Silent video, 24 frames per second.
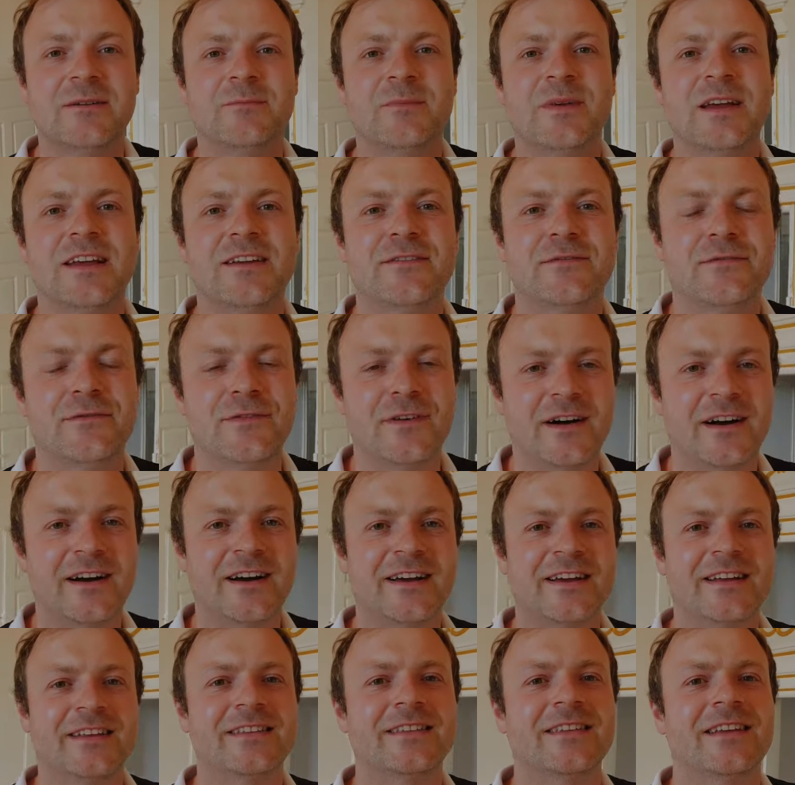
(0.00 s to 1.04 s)
I may
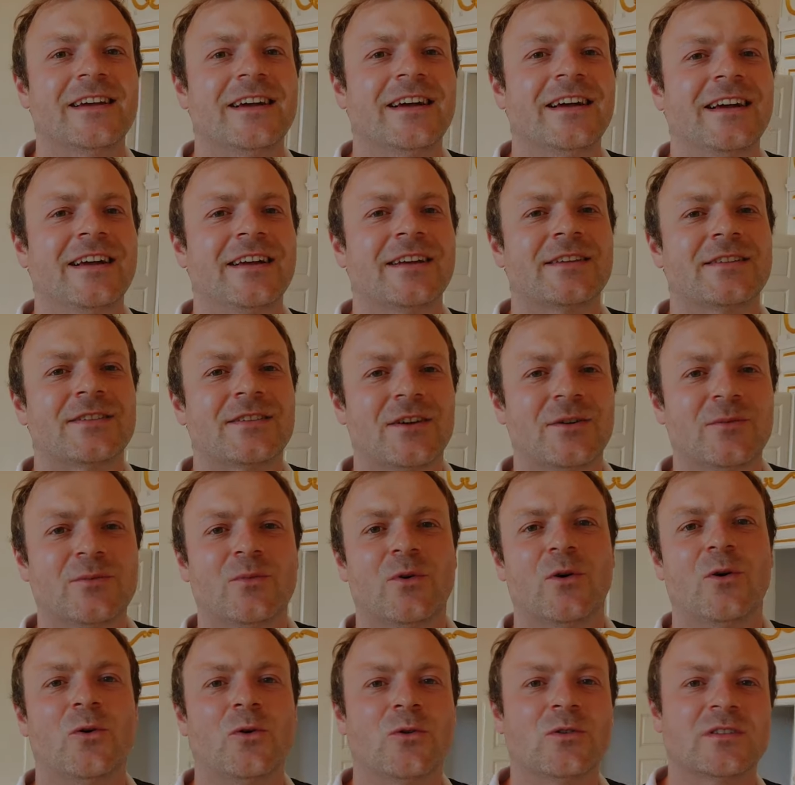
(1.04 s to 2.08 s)
find some
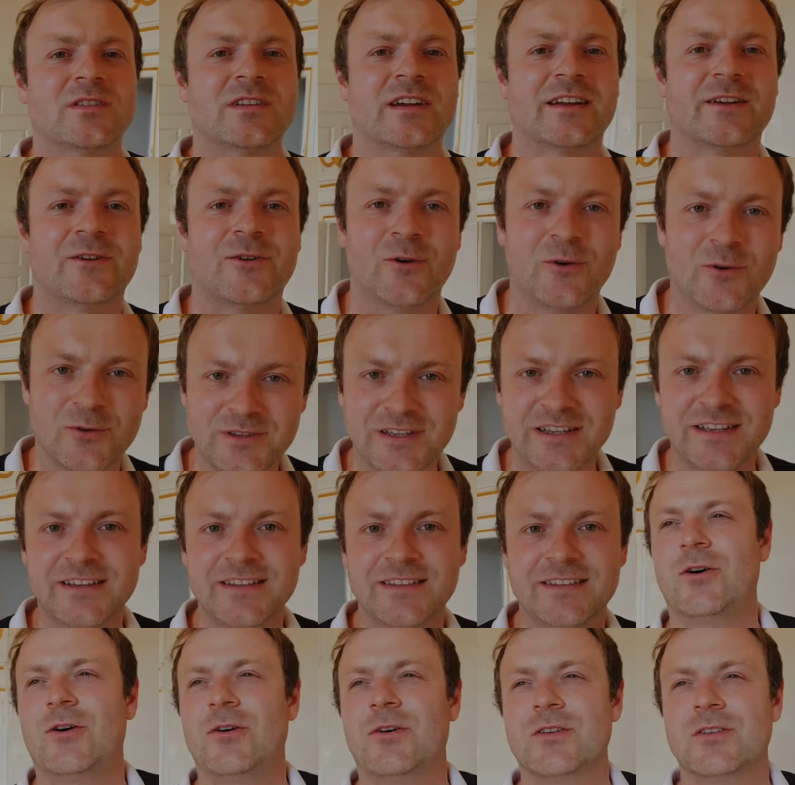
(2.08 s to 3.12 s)
old recordings
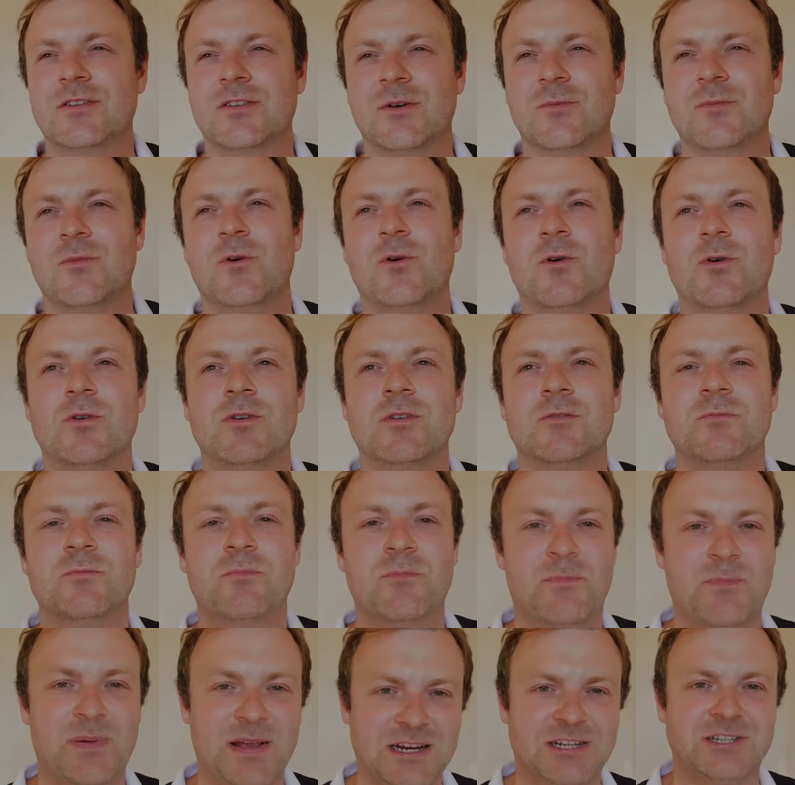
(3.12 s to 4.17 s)
or some old
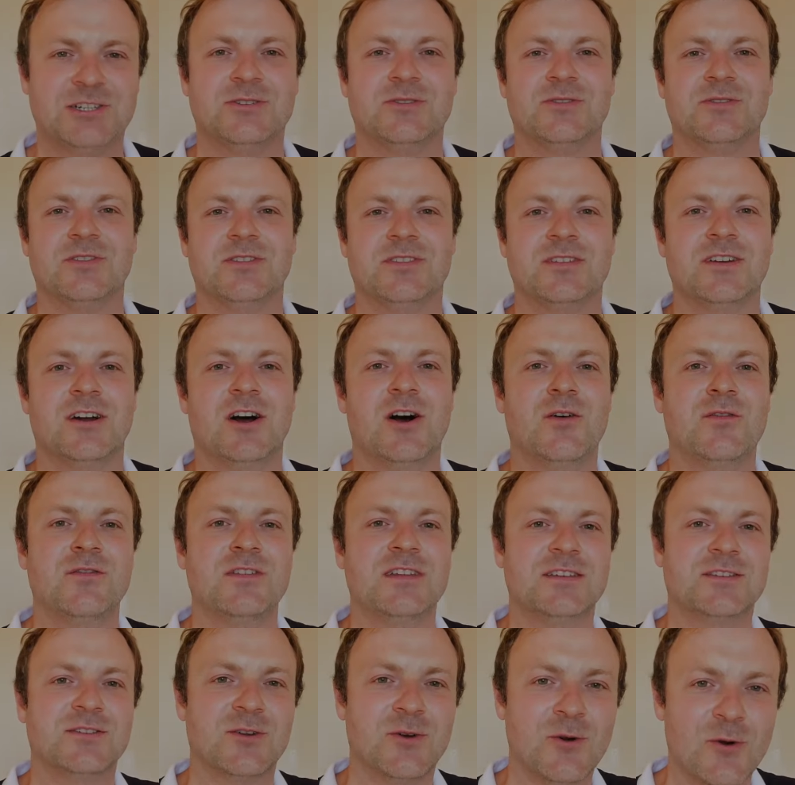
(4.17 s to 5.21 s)
pictures of
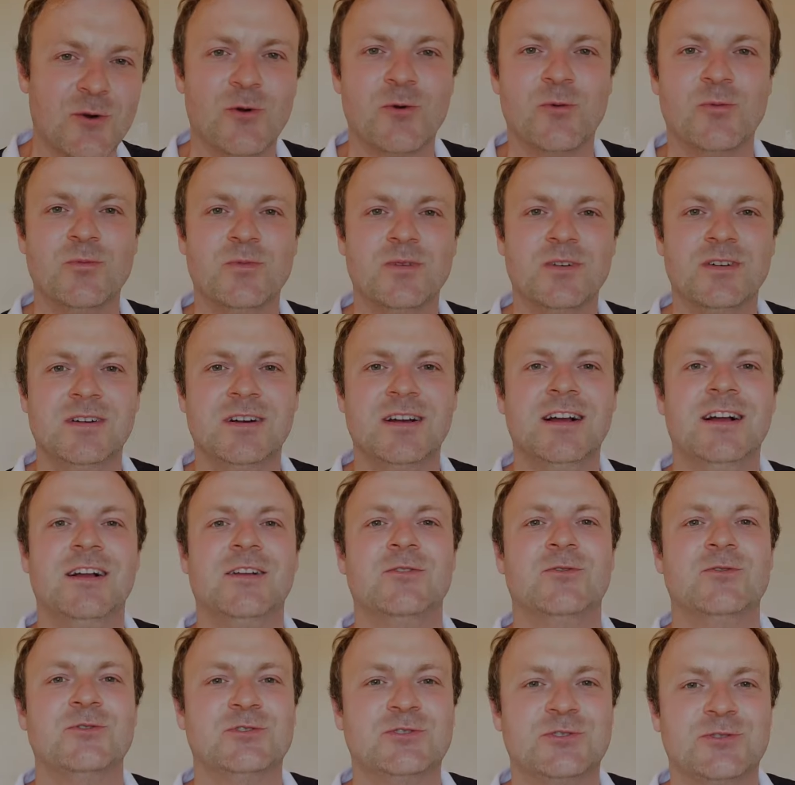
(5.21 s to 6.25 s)
this room
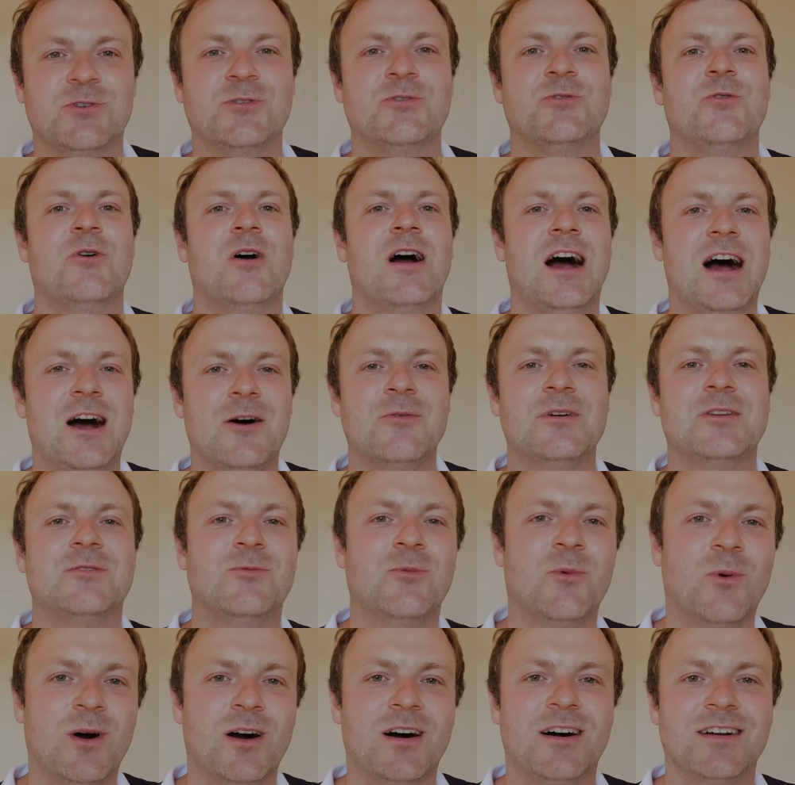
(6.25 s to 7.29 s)
to show you how it
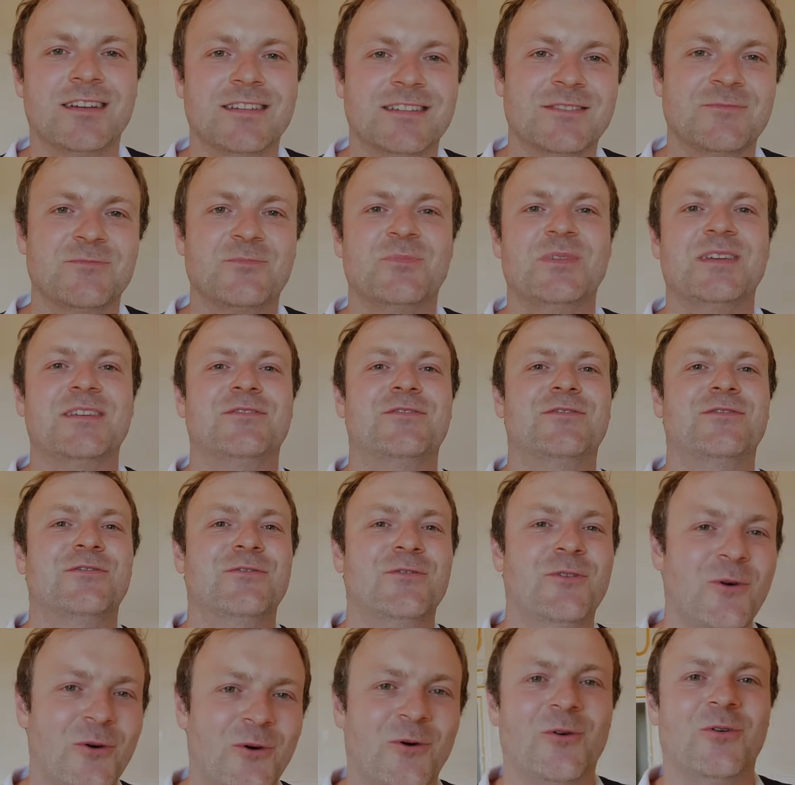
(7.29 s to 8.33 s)
was
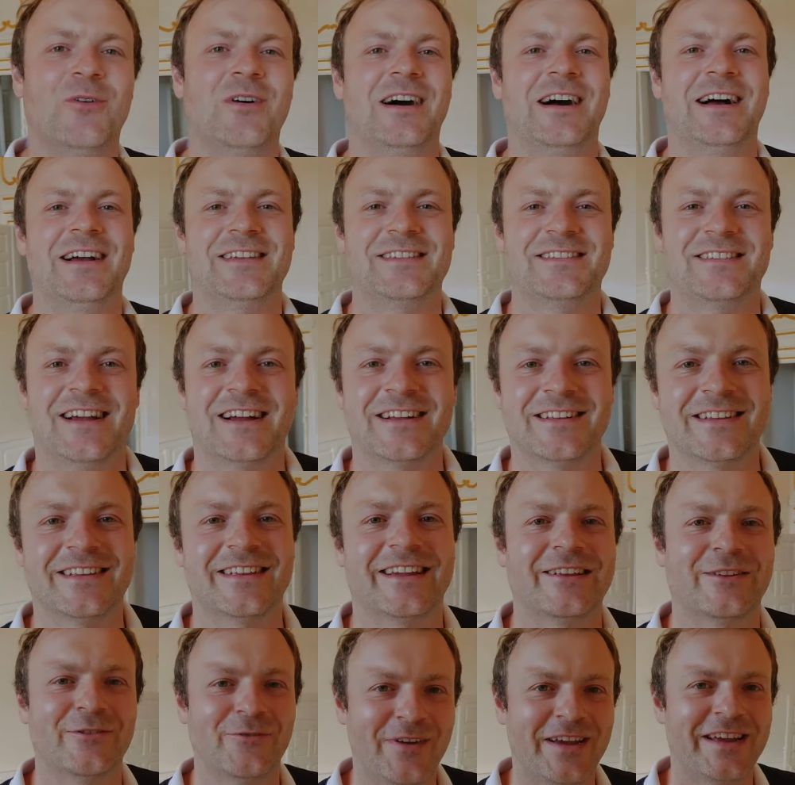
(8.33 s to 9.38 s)
before I started
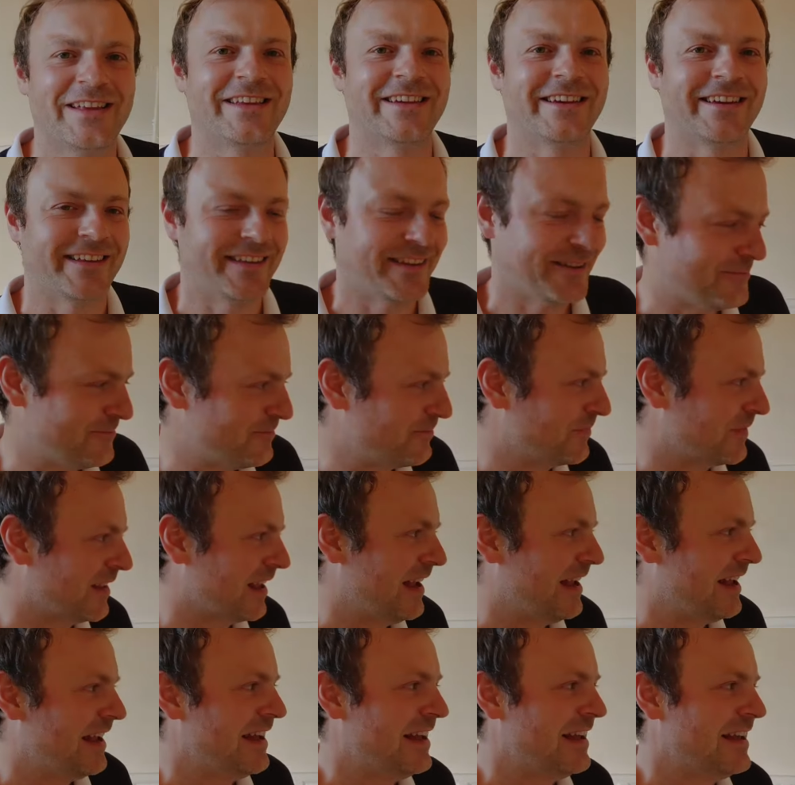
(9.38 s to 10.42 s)
renovating it.
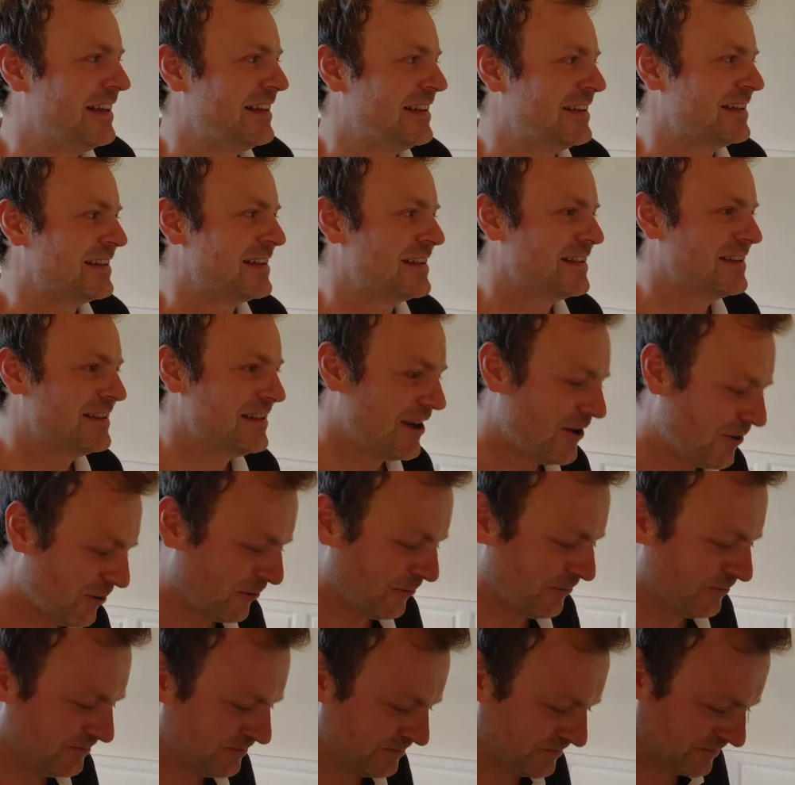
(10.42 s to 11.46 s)

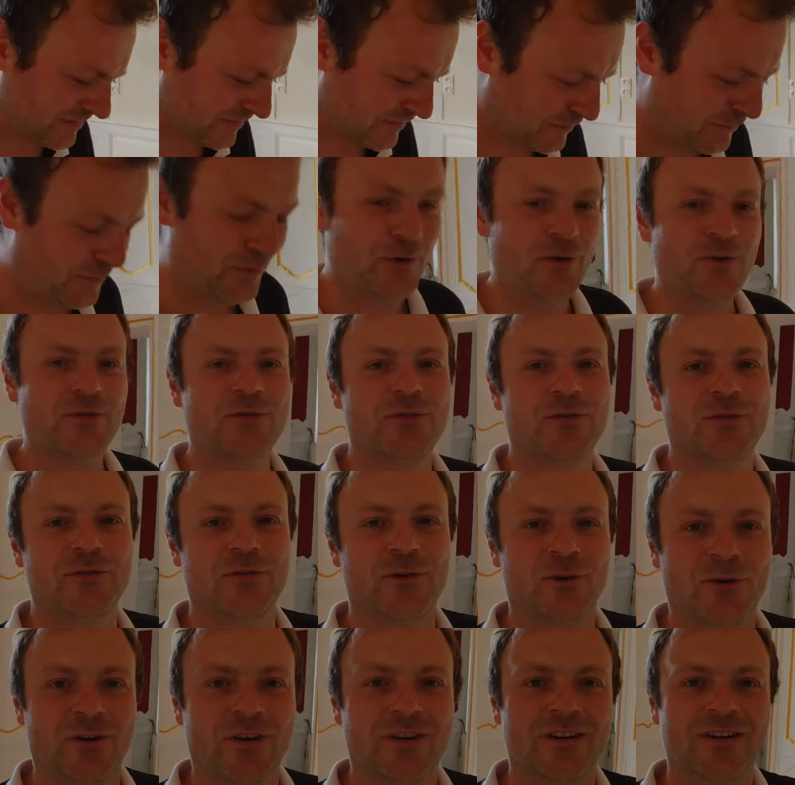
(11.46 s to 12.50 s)
So, first of
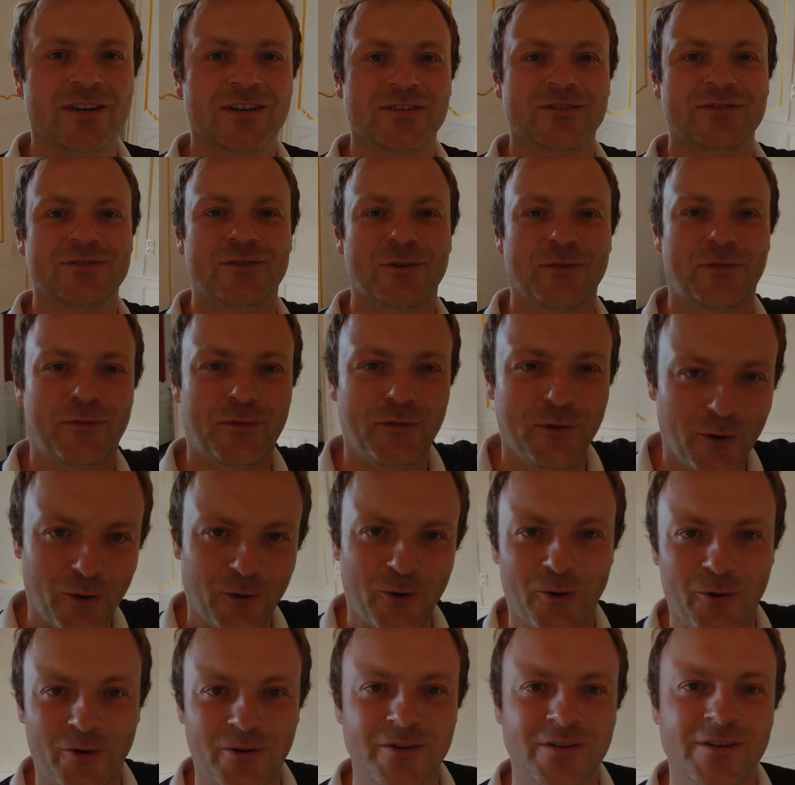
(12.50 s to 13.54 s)
all, the
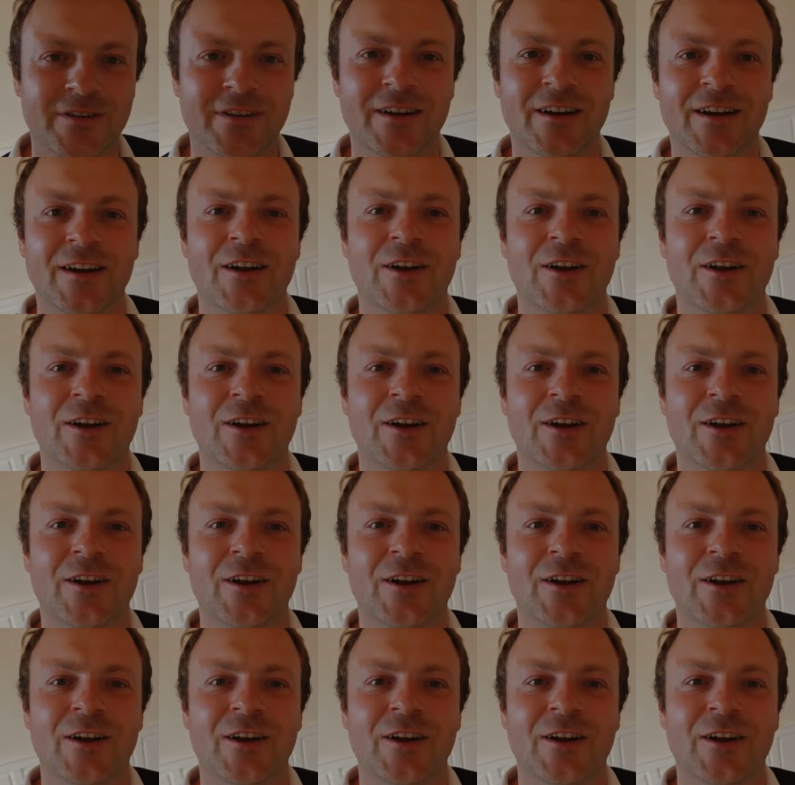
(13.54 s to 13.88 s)
floor.